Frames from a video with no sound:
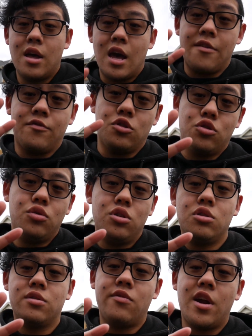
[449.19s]
After 2
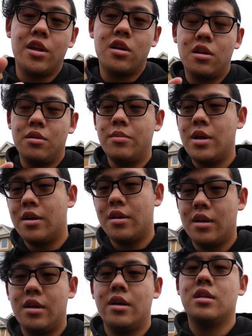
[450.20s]
years of riding on them,
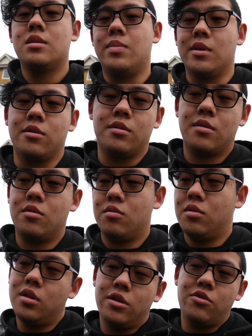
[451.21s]
it's been
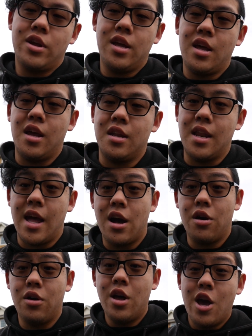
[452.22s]
really great, and
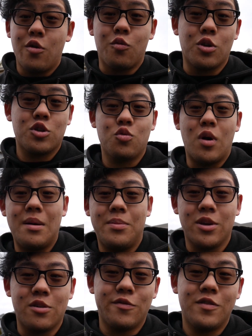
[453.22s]
now we're
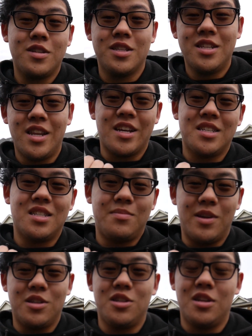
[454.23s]
swapping over to the next
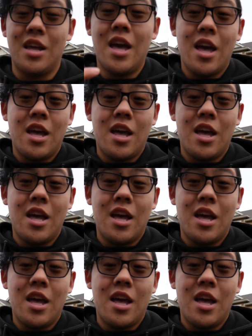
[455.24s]
suspension.